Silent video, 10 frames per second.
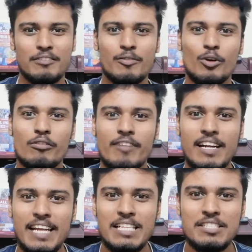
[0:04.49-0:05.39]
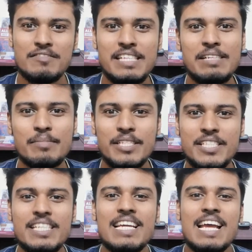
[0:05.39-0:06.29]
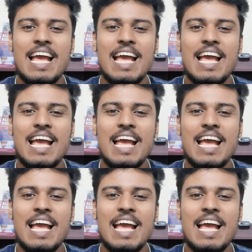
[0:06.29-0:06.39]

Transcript: 4 or 5 days of NEET-PG,